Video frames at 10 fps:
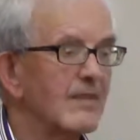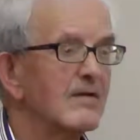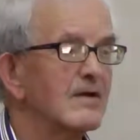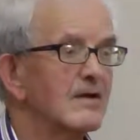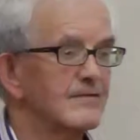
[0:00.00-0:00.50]

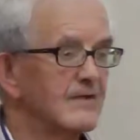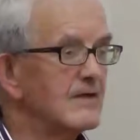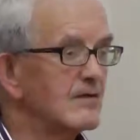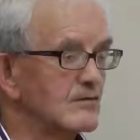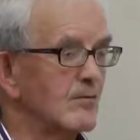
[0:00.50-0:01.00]
Because I
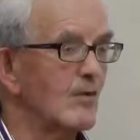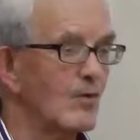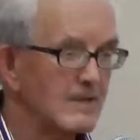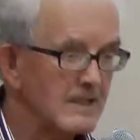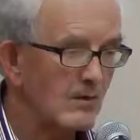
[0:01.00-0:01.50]
looked up
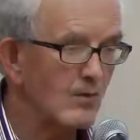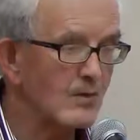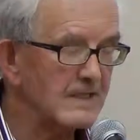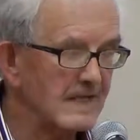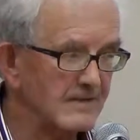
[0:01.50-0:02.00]
old
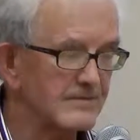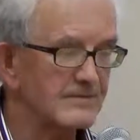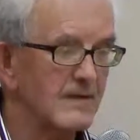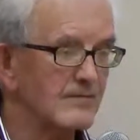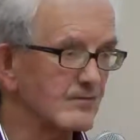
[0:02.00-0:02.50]
lads
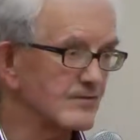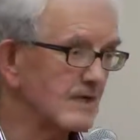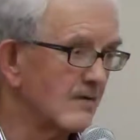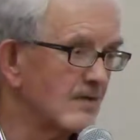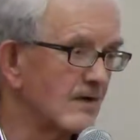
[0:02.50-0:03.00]
of the
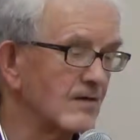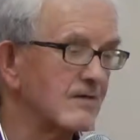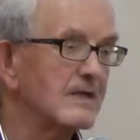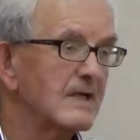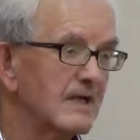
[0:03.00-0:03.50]
Roscommon hurdle
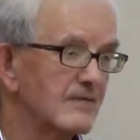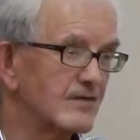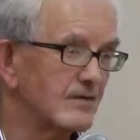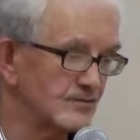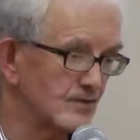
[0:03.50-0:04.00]
and saw
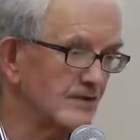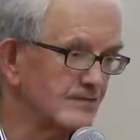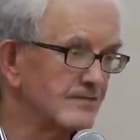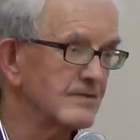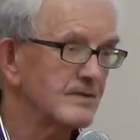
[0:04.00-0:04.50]
Joyce
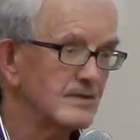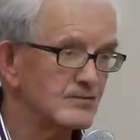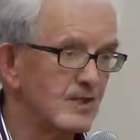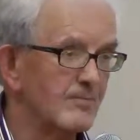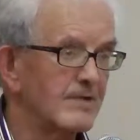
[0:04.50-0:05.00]

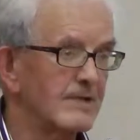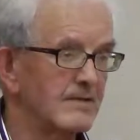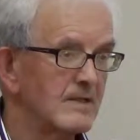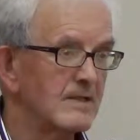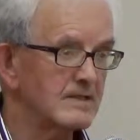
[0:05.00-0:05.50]
shop and
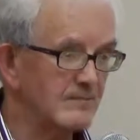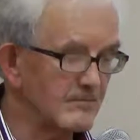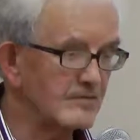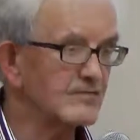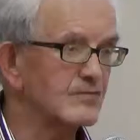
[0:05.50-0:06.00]
give them a
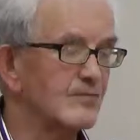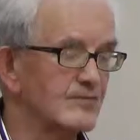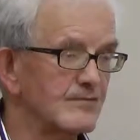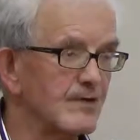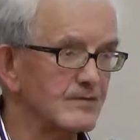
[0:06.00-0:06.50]
description of
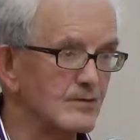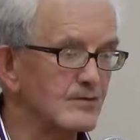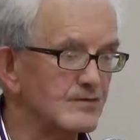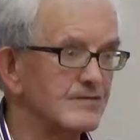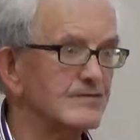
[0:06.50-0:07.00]
all the goods
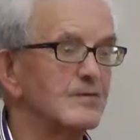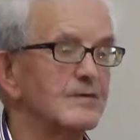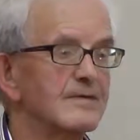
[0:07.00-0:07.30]
and sold.